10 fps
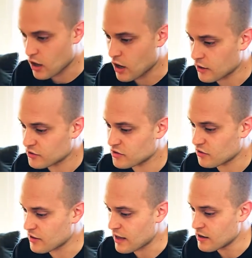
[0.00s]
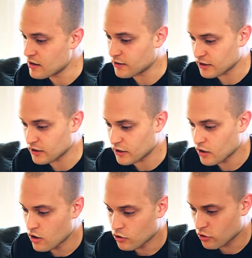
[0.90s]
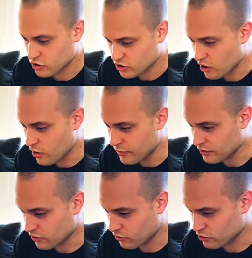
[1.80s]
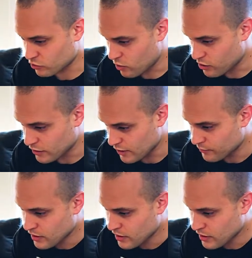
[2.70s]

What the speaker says: Still that nutty, crushed almond, crushed walnut.